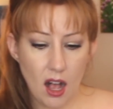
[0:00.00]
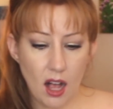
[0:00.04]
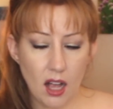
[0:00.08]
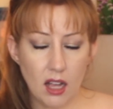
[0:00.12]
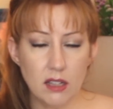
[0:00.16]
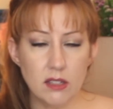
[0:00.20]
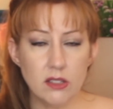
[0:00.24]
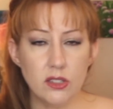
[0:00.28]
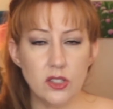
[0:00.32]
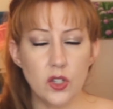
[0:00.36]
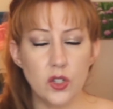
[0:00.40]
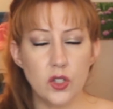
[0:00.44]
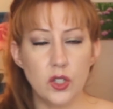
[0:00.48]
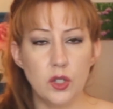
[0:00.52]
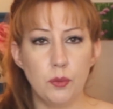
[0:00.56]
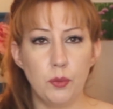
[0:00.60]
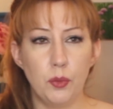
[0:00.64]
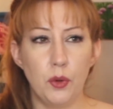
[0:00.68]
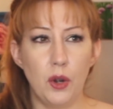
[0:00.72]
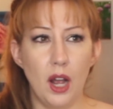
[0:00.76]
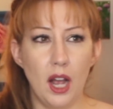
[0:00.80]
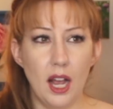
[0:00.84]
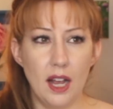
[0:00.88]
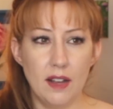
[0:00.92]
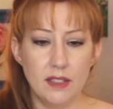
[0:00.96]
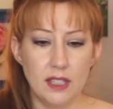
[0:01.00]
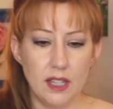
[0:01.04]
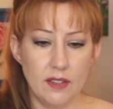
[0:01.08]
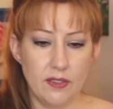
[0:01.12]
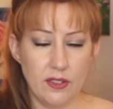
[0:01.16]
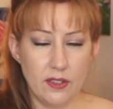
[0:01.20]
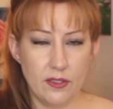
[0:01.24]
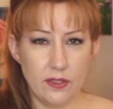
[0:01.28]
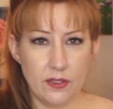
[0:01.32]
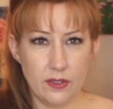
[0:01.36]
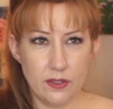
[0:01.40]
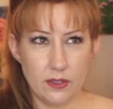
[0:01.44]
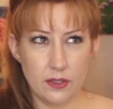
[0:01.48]
also deprives
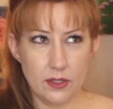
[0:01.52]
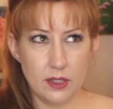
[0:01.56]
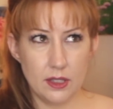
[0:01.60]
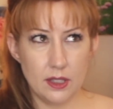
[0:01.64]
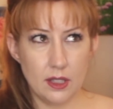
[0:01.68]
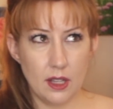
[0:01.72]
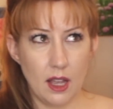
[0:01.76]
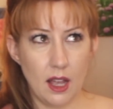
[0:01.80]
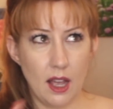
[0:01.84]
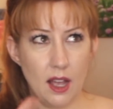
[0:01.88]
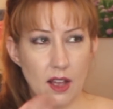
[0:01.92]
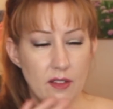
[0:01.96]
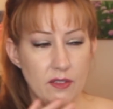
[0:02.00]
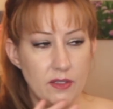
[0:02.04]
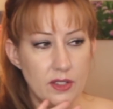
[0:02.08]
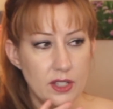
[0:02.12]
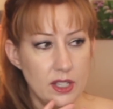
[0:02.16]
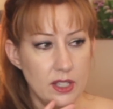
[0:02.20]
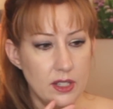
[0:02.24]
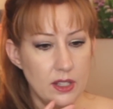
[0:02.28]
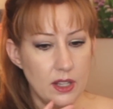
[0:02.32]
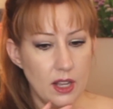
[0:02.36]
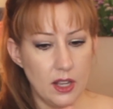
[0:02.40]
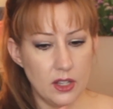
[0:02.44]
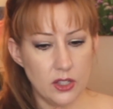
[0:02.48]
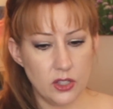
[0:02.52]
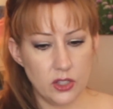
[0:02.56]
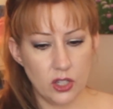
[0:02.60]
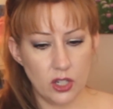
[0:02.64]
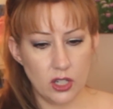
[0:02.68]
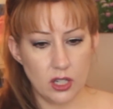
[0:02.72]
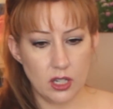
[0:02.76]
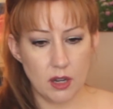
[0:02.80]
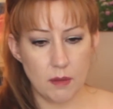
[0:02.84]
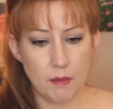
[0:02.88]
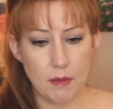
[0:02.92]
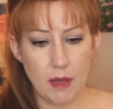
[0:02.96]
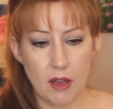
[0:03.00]
us of a
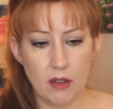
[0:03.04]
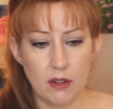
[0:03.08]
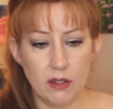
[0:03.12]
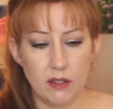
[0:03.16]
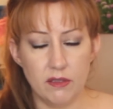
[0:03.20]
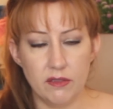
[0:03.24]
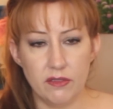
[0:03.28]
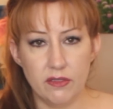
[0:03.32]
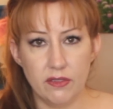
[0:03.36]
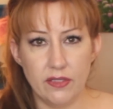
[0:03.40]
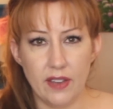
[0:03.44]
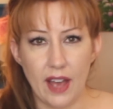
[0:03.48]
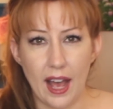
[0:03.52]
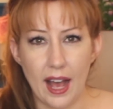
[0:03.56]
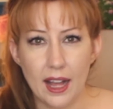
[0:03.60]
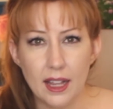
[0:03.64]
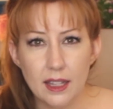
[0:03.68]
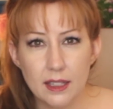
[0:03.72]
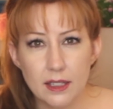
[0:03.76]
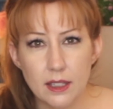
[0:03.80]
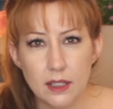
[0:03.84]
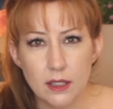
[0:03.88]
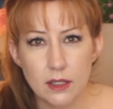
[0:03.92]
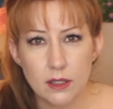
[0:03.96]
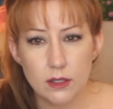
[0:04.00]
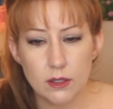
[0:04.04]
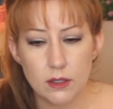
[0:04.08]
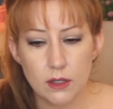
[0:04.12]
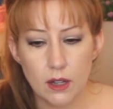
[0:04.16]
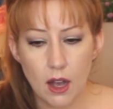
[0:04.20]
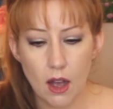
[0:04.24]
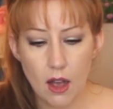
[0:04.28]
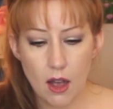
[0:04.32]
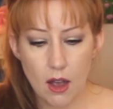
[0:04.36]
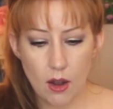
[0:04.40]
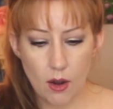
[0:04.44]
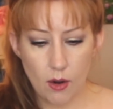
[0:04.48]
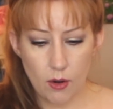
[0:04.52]
certain amount of value
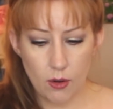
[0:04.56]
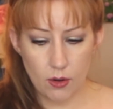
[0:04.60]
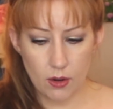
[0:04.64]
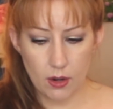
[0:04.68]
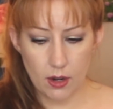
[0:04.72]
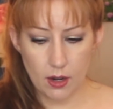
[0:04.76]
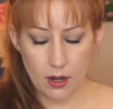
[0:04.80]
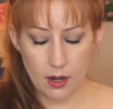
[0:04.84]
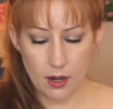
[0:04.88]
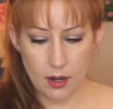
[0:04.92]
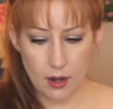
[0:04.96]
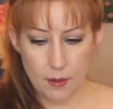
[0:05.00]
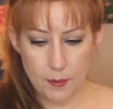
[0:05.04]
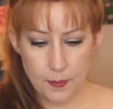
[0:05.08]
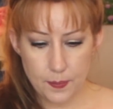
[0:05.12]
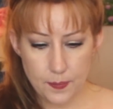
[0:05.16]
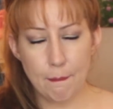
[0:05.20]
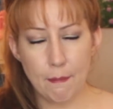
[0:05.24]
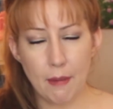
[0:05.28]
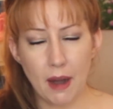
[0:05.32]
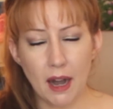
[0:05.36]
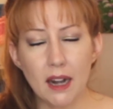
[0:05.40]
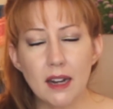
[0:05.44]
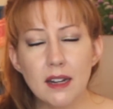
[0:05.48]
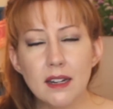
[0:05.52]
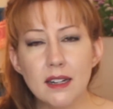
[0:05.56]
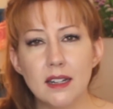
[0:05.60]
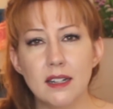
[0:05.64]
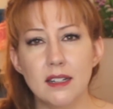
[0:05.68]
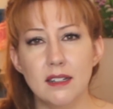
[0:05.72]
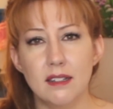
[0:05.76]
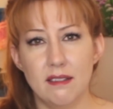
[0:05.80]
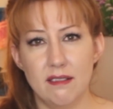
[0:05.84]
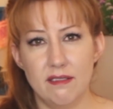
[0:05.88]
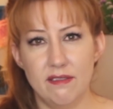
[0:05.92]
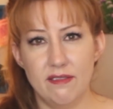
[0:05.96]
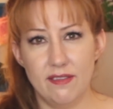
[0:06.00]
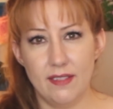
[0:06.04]
or marker
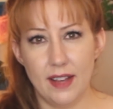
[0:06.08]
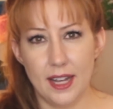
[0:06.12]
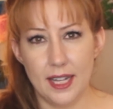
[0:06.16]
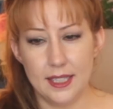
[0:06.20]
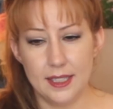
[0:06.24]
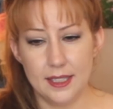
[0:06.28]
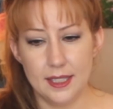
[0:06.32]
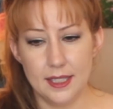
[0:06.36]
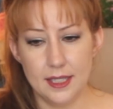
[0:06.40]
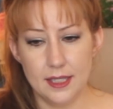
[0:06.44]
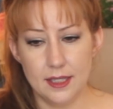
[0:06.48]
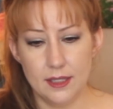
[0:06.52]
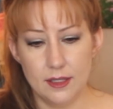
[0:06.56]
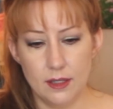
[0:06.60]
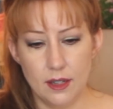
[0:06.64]
of value.